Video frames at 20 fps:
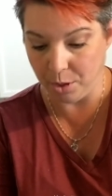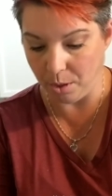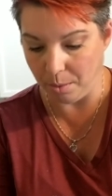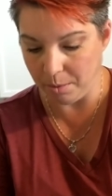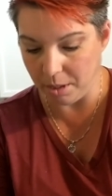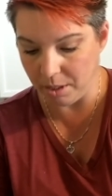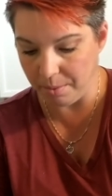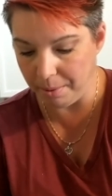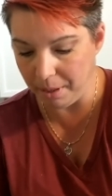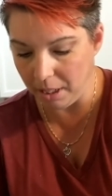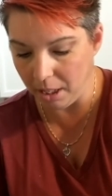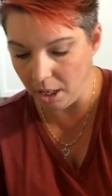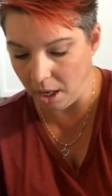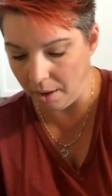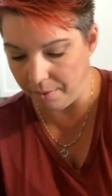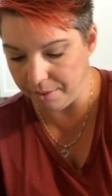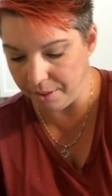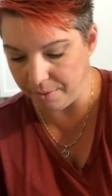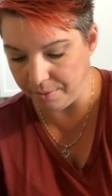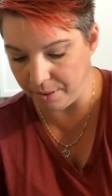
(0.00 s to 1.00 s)
So I'm just peeling
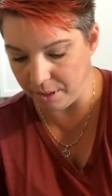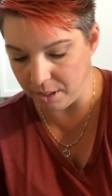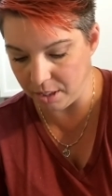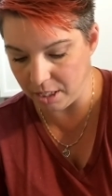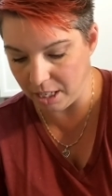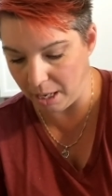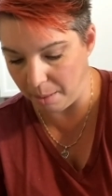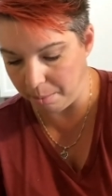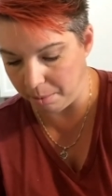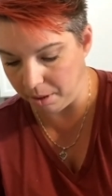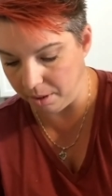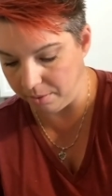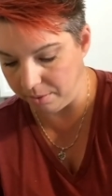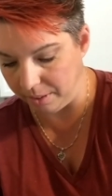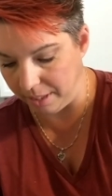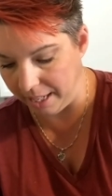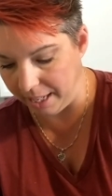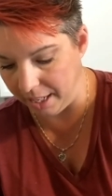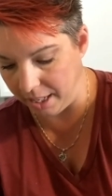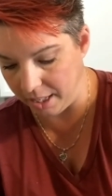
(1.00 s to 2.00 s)
off the first couple
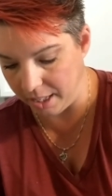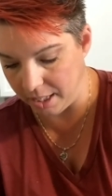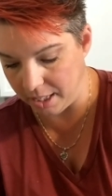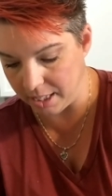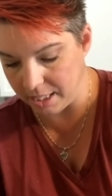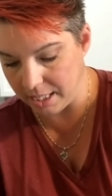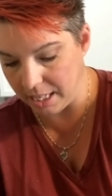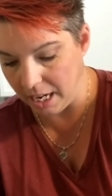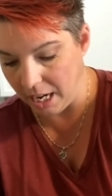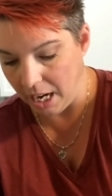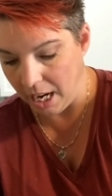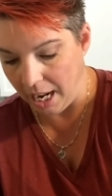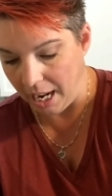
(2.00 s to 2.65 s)
of layers,